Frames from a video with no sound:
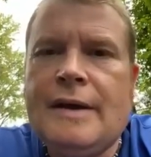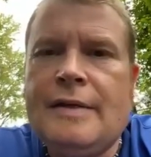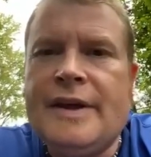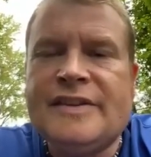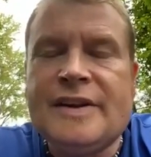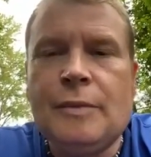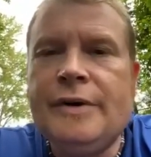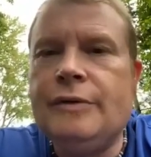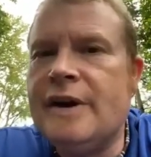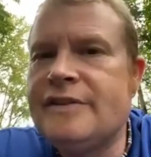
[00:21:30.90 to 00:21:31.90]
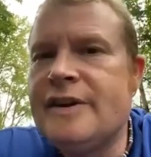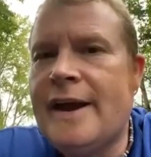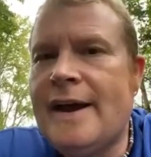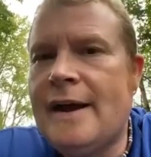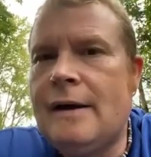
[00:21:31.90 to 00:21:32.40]
that someone who doesn't
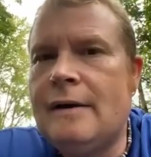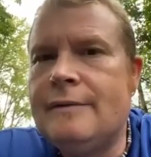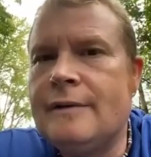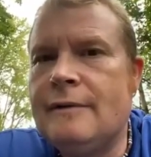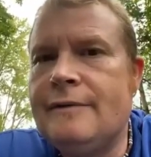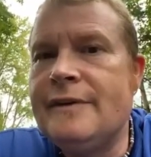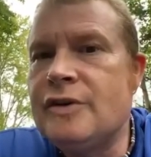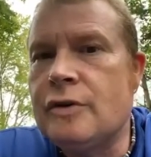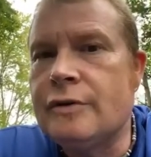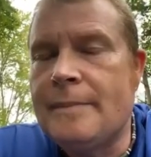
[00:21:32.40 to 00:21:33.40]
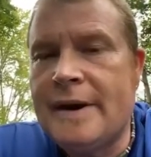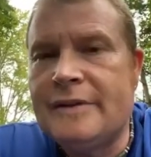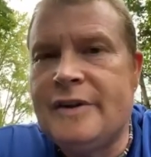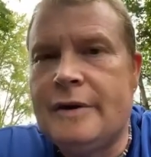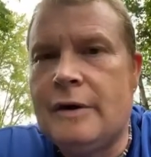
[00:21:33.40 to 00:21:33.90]
have physical
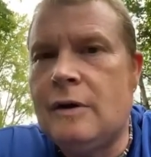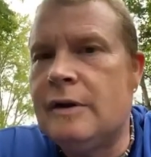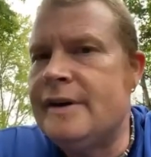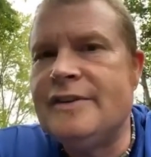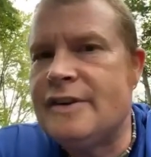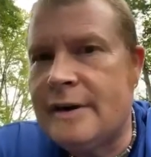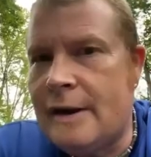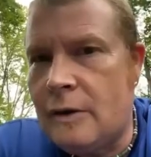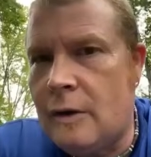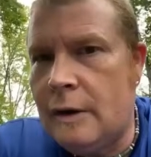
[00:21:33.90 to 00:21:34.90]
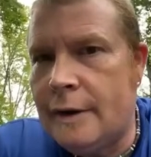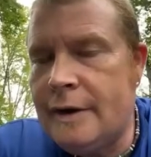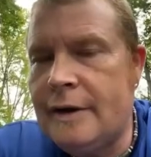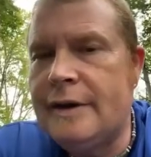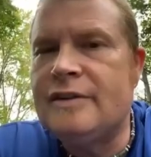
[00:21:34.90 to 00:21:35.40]
dependency on alcohol isn't an alcoholic.
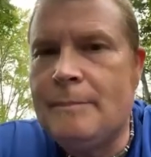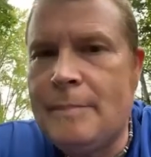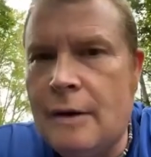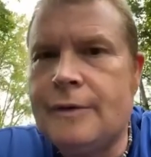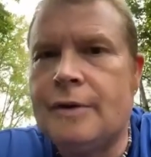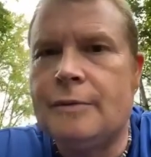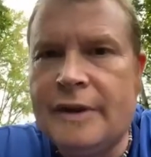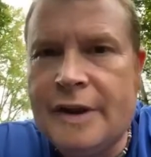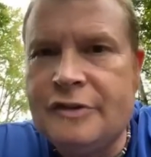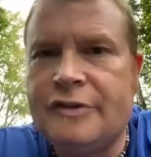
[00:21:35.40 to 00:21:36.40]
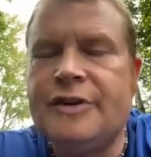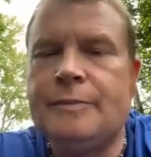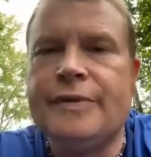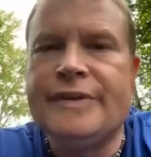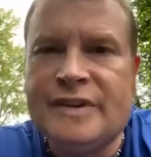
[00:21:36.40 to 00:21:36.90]
It's about your relationship
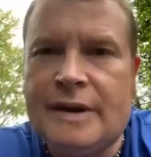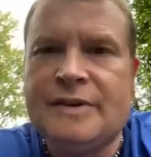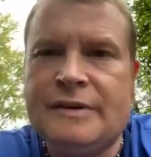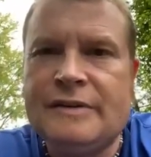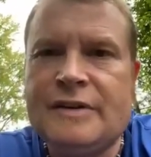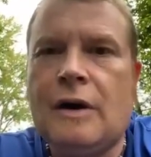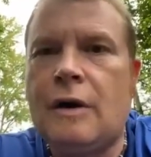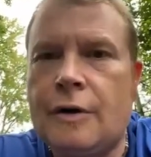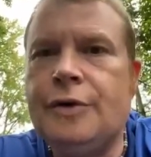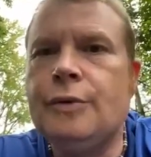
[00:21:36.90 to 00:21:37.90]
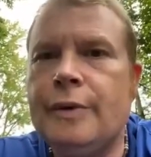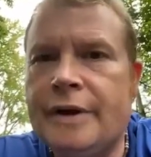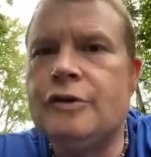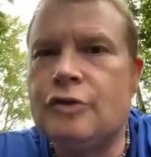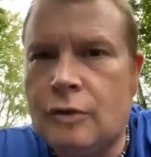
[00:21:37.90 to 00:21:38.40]
with the substance. Are you in
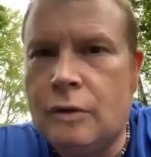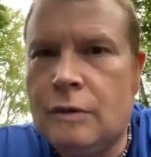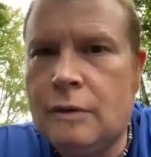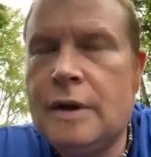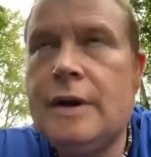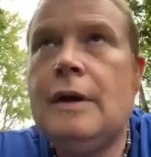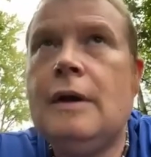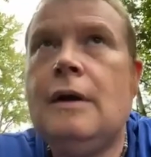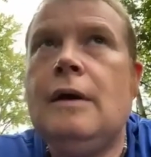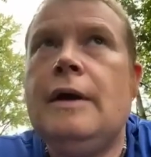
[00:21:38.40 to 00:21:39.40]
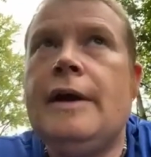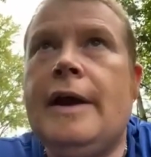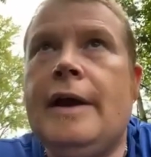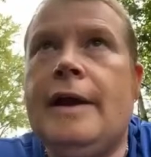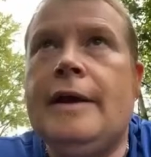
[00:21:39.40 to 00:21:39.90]
control?
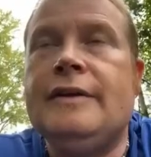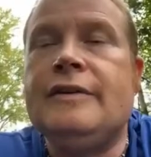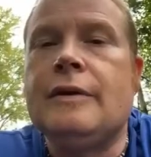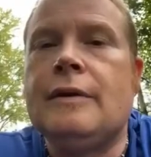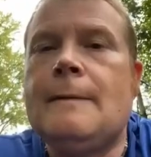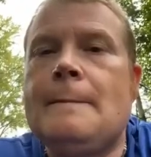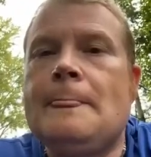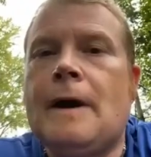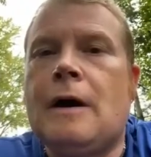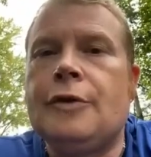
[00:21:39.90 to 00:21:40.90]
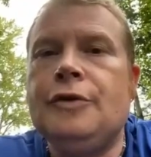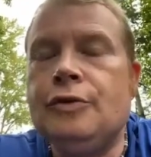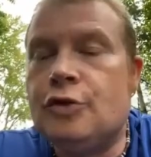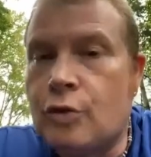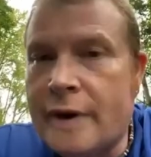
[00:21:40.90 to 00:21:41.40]
And are you
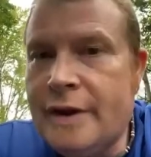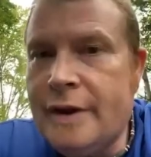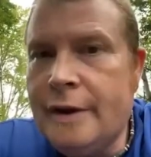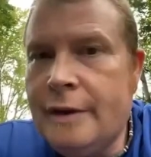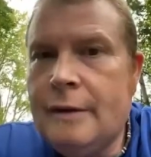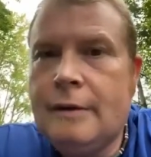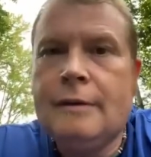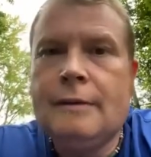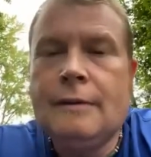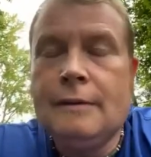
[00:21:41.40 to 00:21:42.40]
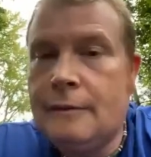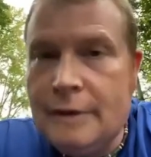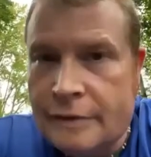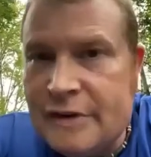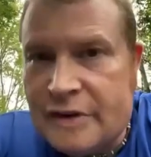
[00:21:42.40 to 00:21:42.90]
drinking,
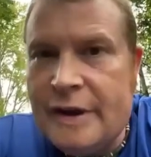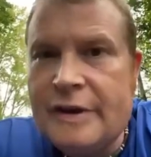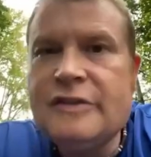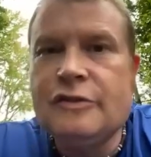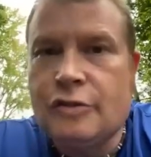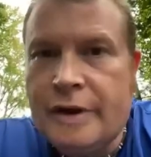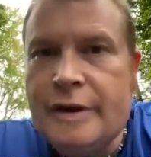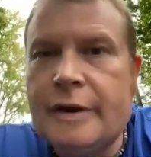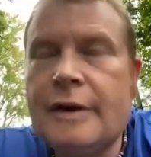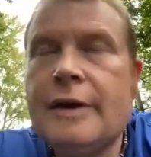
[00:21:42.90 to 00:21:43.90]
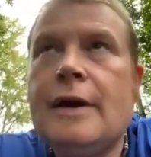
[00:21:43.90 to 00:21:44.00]
in this case, drinking,